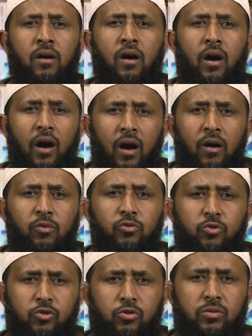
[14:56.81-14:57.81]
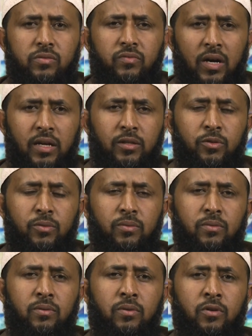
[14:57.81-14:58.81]
how you should value
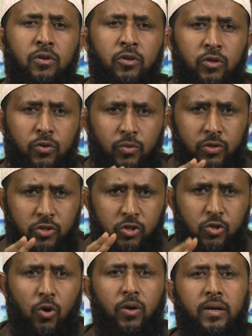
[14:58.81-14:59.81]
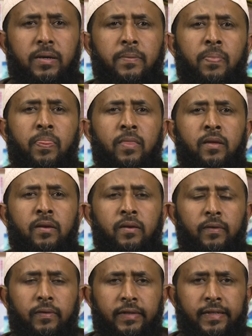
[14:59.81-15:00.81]
your stock,
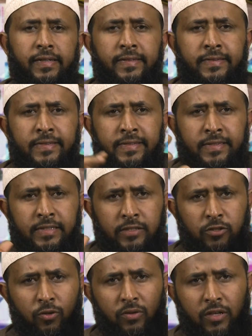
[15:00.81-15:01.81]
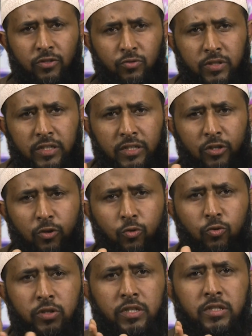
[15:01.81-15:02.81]
okay, so that you can
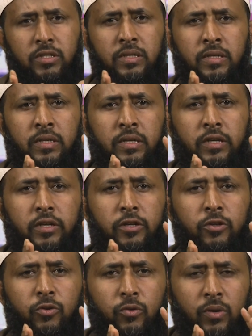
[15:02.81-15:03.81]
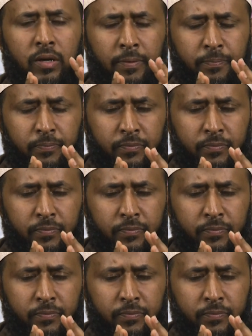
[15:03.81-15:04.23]
include it in your